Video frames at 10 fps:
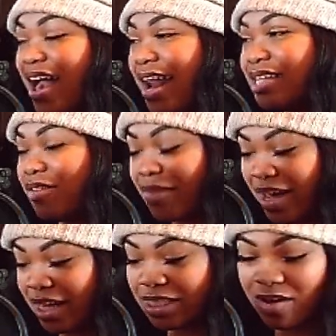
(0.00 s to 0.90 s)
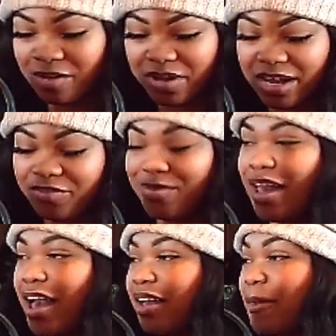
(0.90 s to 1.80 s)
That's what my ex called me, the
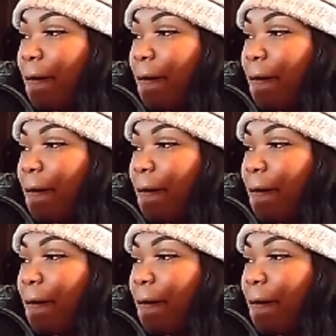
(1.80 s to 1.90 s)
FBI.